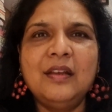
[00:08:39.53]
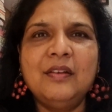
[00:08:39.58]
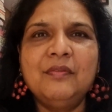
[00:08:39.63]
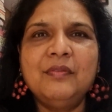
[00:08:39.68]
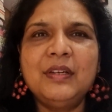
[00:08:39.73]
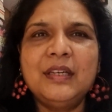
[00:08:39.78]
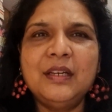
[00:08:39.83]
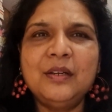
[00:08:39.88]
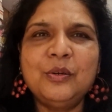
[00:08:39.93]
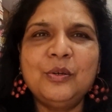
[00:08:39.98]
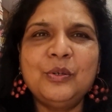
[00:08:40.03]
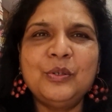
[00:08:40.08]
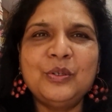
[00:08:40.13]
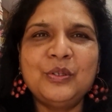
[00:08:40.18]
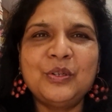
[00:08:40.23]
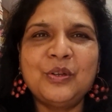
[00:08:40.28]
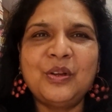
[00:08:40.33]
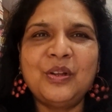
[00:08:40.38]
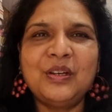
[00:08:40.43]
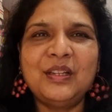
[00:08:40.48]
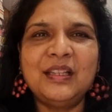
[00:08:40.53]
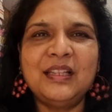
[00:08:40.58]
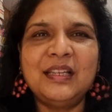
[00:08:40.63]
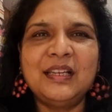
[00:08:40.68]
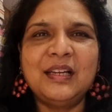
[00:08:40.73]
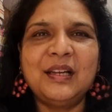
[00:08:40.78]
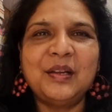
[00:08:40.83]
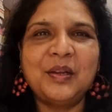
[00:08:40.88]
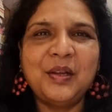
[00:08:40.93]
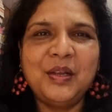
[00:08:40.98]
videos on
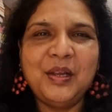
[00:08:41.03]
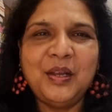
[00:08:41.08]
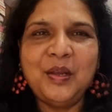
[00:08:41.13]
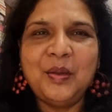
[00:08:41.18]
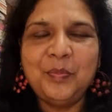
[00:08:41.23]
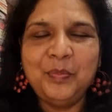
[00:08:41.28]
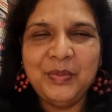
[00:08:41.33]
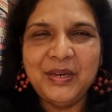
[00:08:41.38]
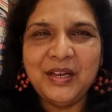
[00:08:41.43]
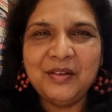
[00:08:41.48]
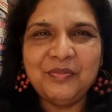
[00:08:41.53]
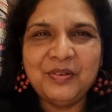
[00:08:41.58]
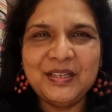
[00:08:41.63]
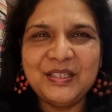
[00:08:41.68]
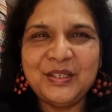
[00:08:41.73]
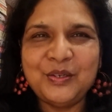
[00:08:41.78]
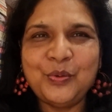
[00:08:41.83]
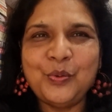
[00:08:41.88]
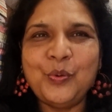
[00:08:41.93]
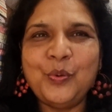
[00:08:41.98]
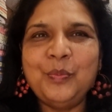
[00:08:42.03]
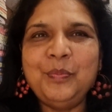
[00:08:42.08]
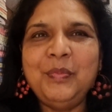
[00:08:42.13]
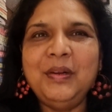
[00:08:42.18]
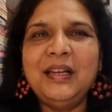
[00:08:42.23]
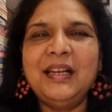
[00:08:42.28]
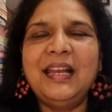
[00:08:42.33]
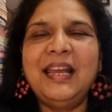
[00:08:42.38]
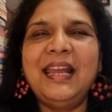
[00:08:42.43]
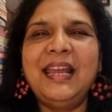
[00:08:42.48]
the Mia finds a home
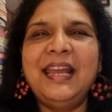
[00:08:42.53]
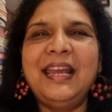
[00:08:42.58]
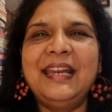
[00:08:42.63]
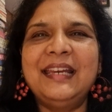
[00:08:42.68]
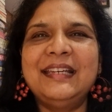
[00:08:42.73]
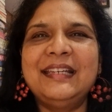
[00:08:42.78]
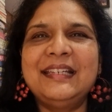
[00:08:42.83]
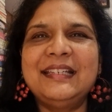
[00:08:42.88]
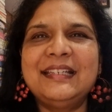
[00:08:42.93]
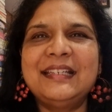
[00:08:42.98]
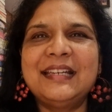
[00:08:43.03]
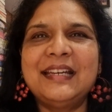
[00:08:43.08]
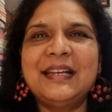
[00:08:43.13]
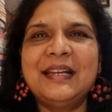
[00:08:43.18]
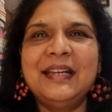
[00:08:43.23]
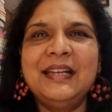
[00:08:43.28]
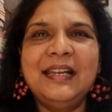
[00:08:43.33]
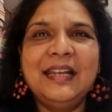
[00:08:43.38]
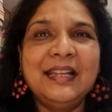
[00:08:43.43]
and uh,